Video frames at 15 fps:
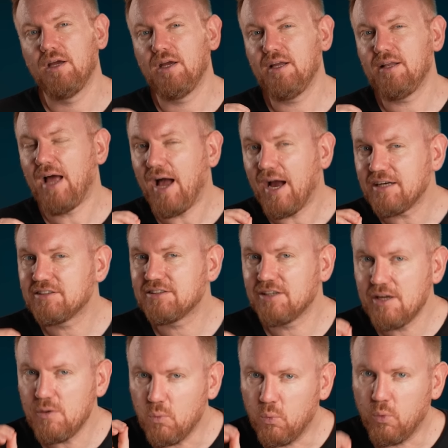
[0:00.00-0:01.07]
it
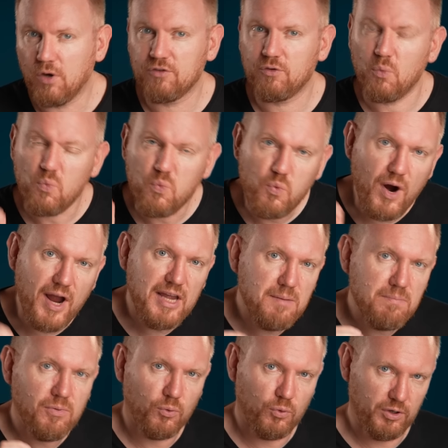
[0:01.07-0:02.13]
actually was way
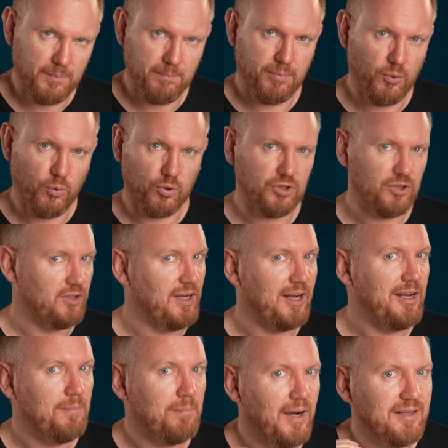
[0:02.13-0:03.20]
more important
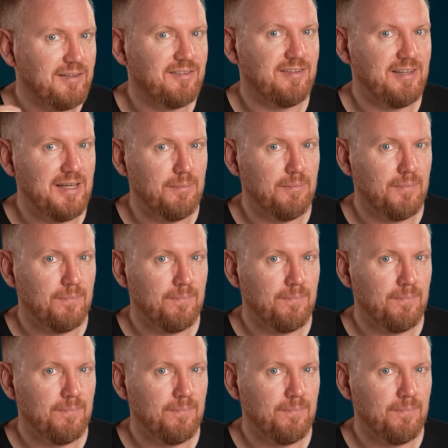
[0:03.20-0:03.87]
than it might seem.